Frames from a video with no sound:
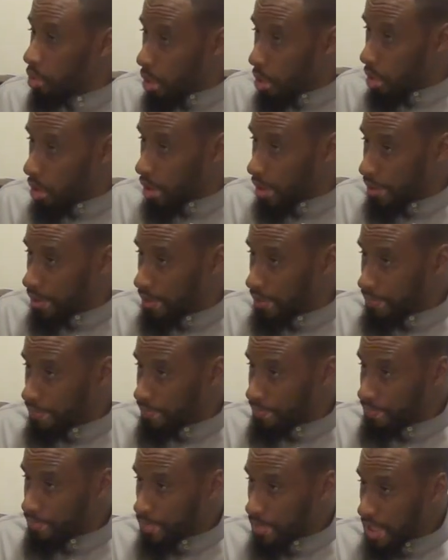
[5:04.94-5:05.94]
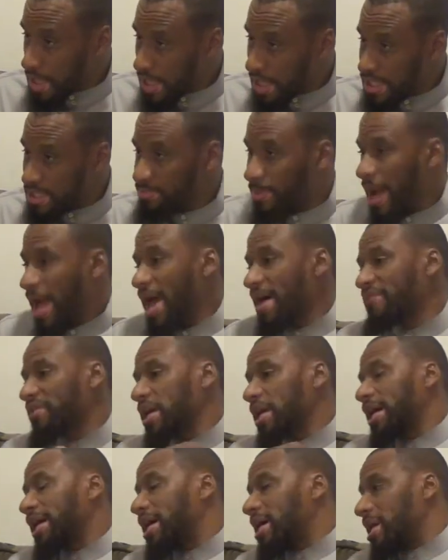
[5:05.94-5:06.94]
reward is by
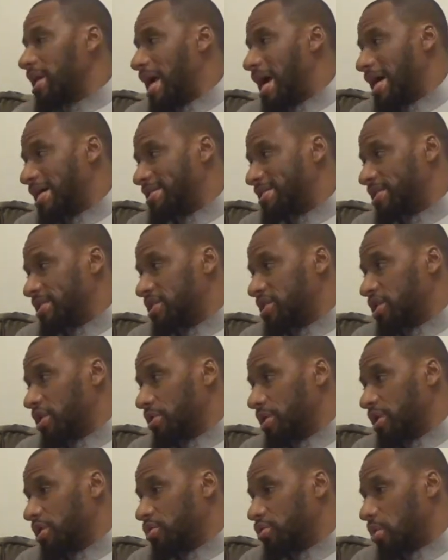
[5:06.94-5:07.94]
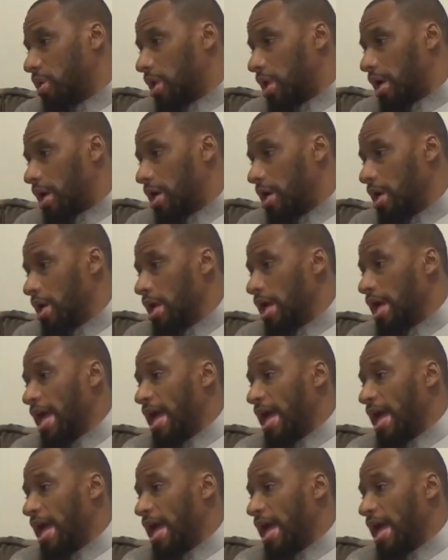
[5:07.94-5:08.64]
having ikhlas, sincerity to Allah.